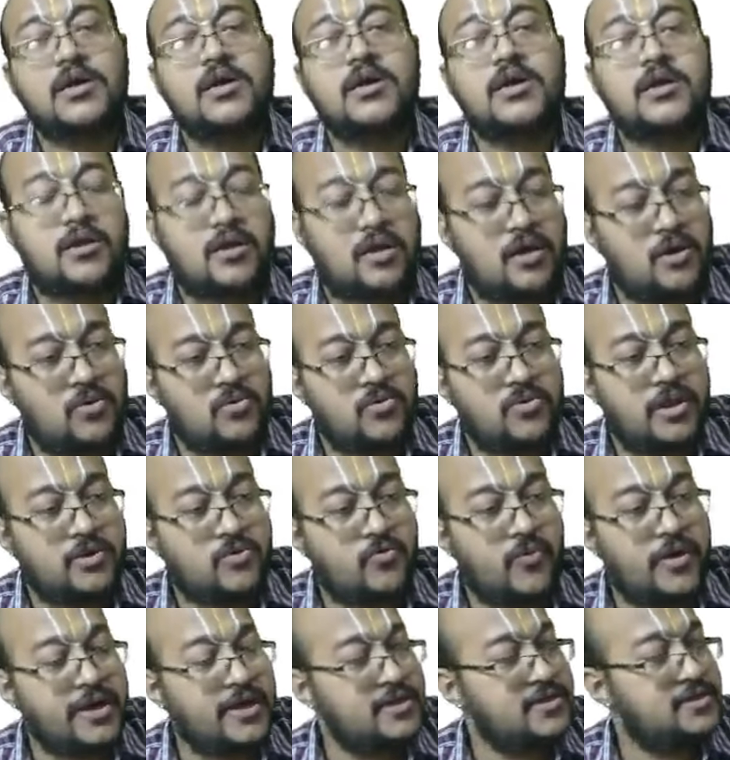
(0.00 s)
Now the
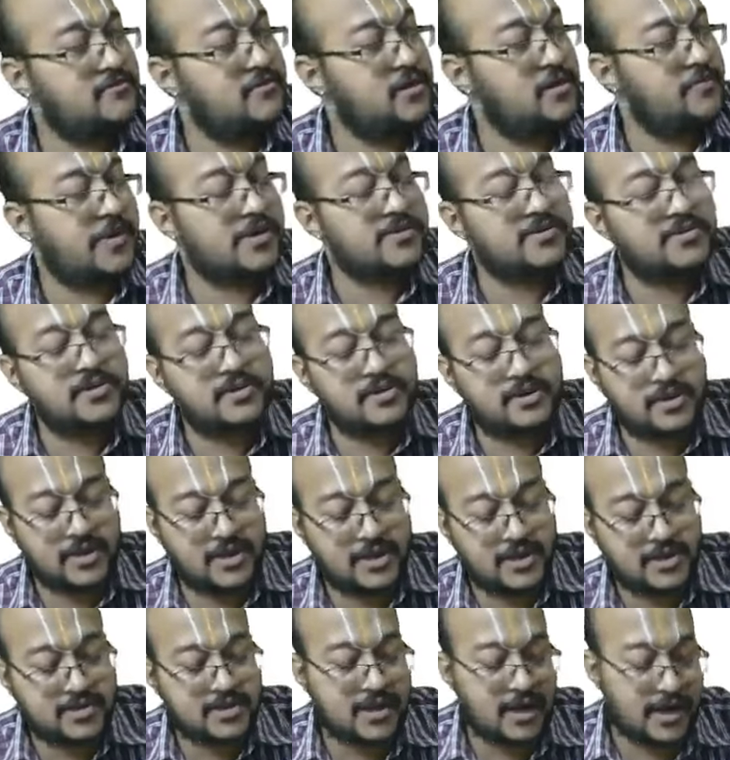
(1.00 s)

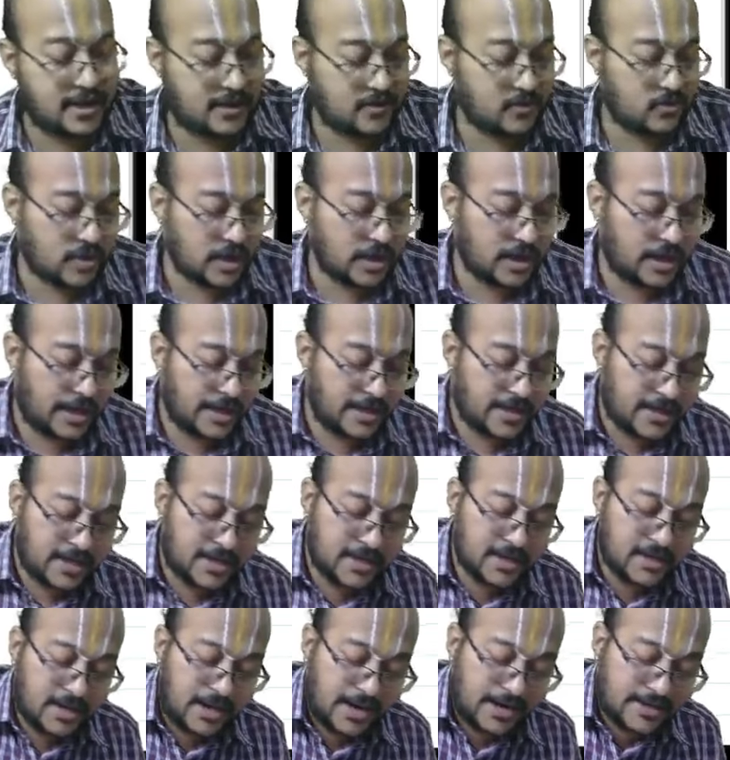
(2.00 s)
27%, okay, I
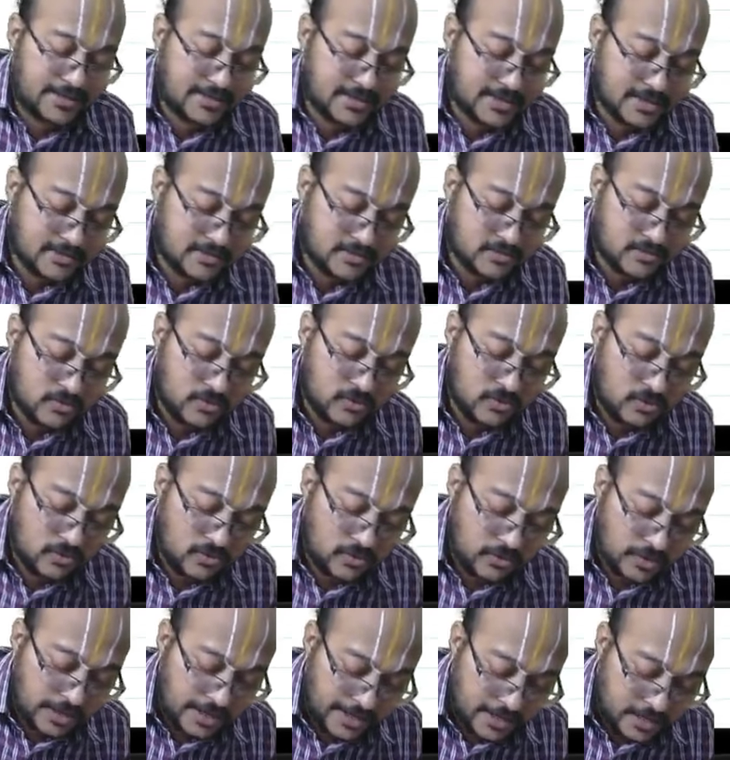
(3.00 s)
can adjust to
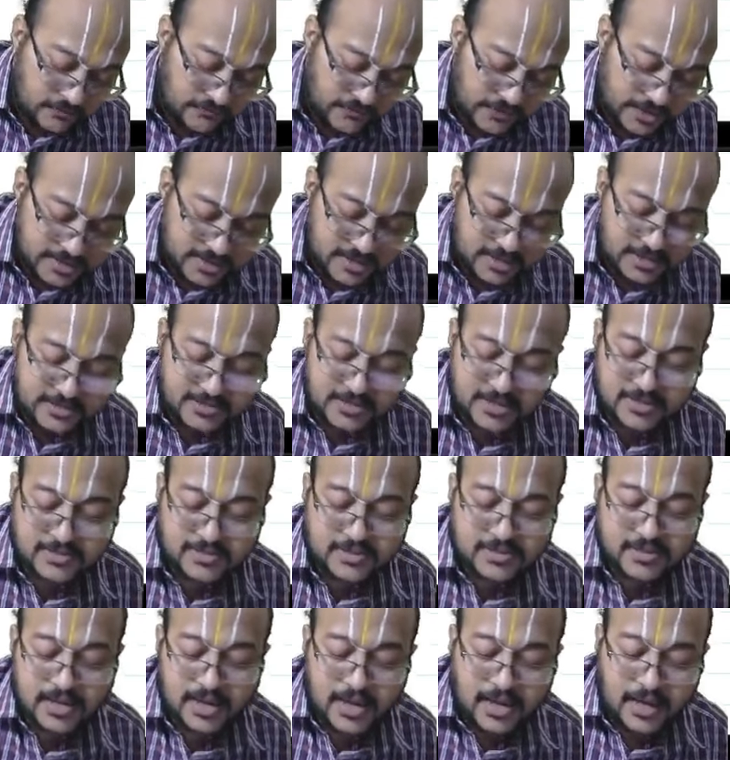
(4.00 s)
net fixed assets
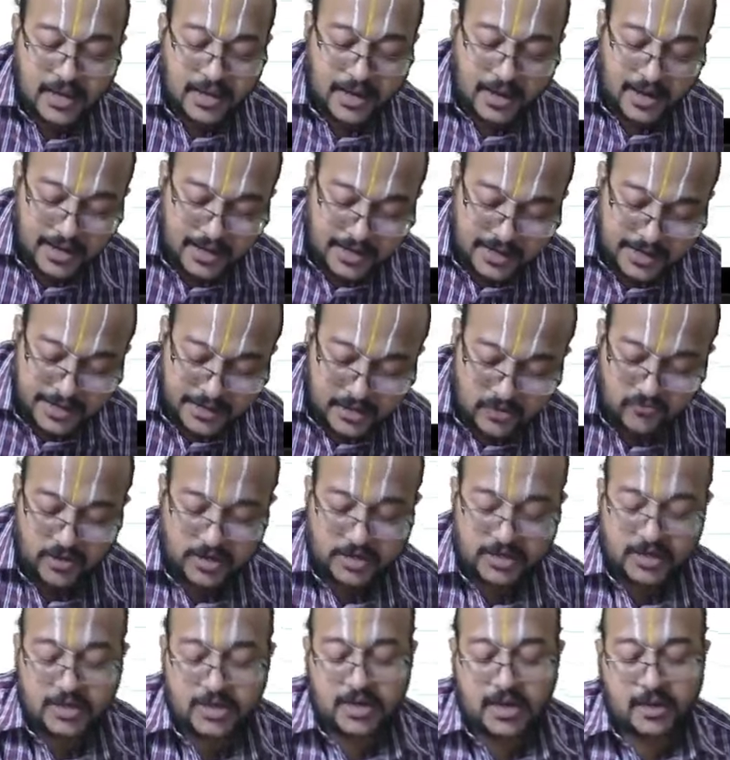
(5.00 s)
and net
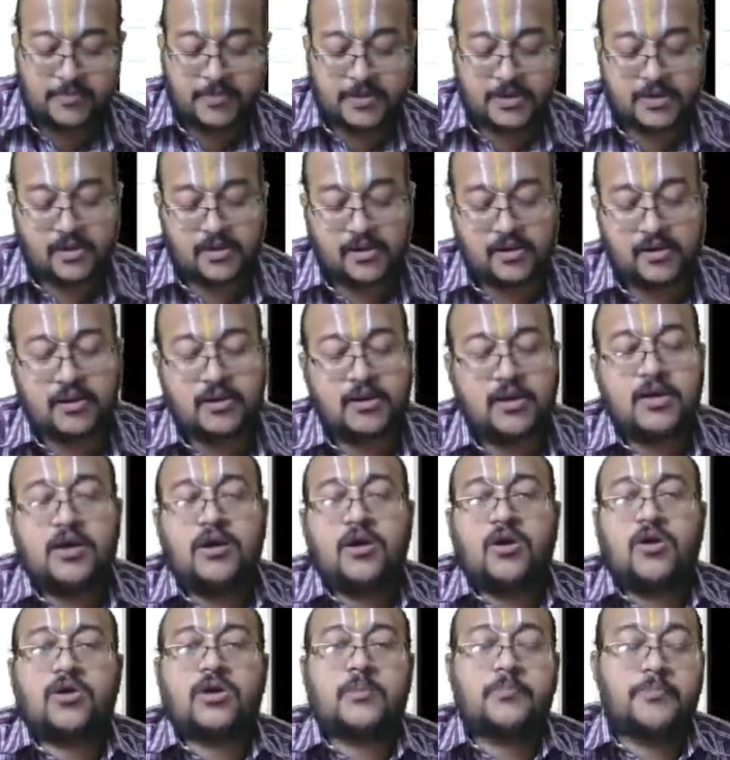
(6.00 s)
working capital.
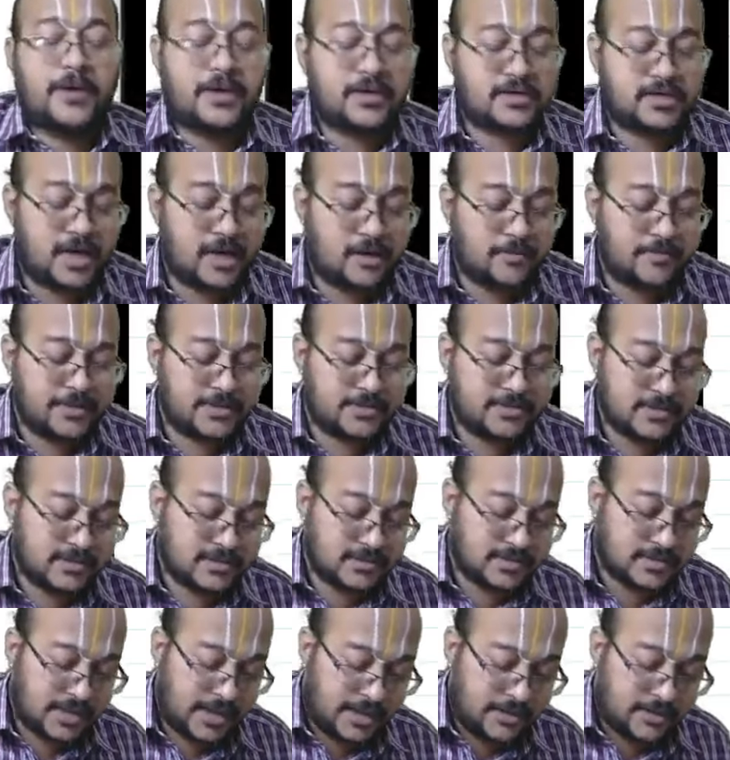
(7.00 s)
On a per share
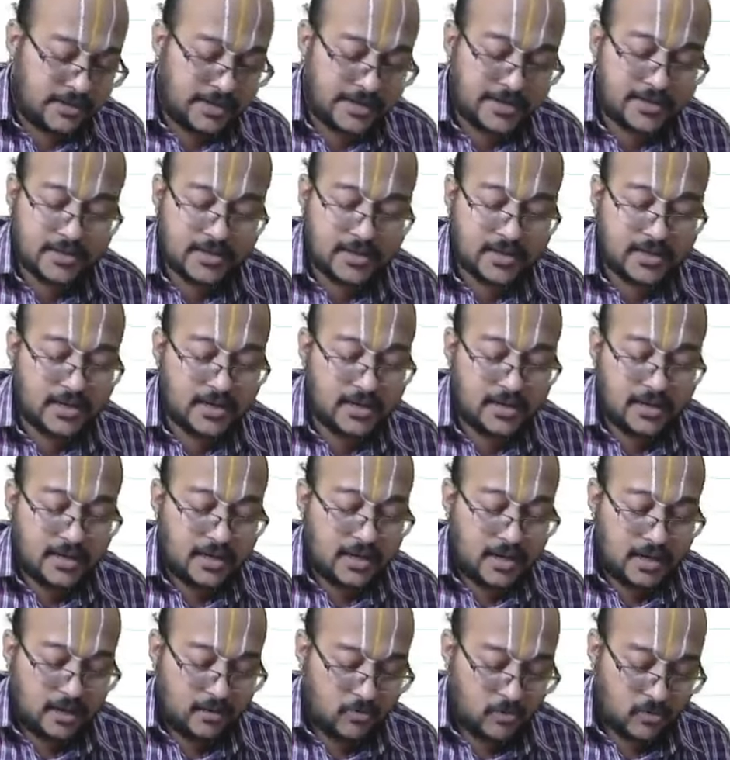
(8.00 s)
basis, I will get the
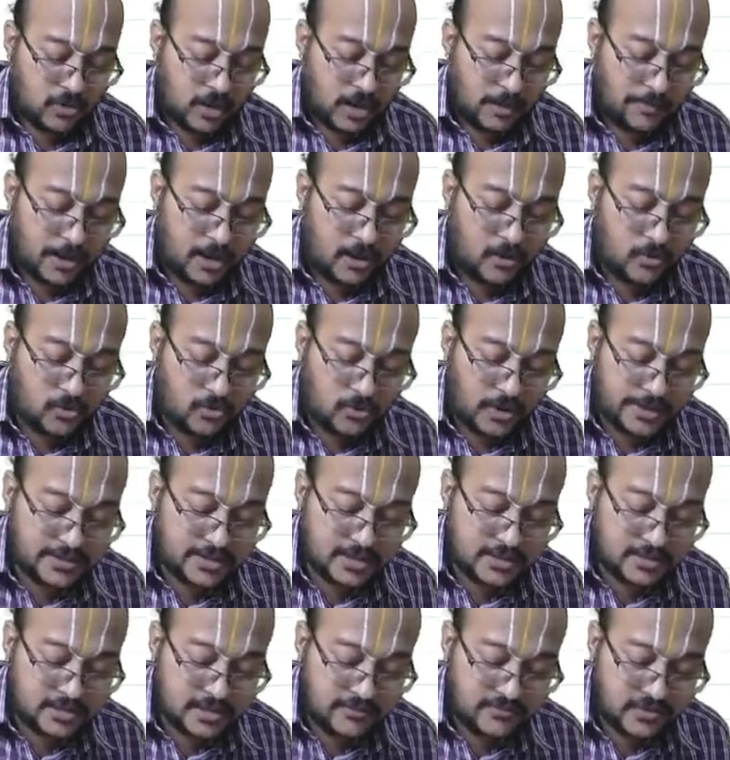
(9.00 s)
amount. How to
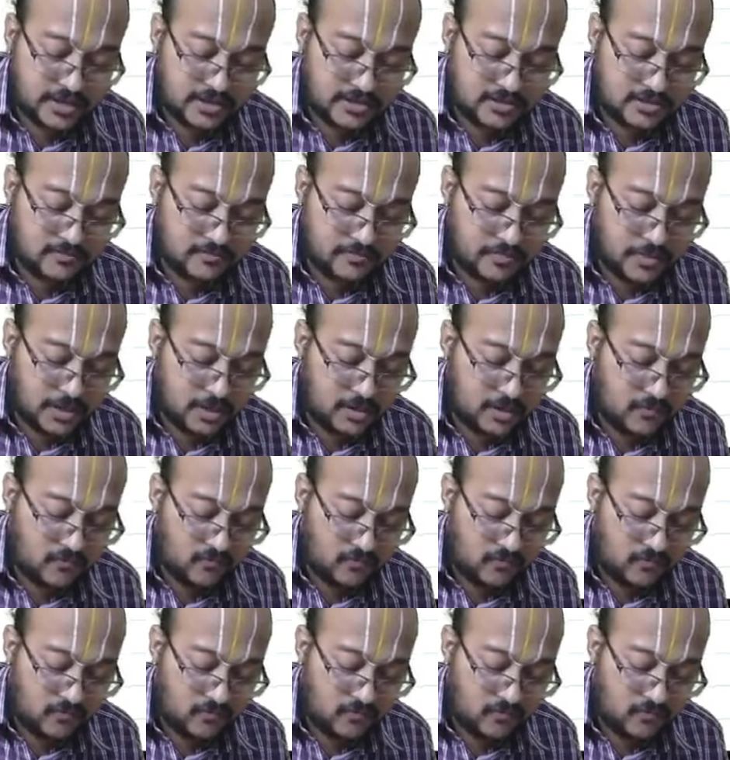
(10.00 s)
adjust? Very simple.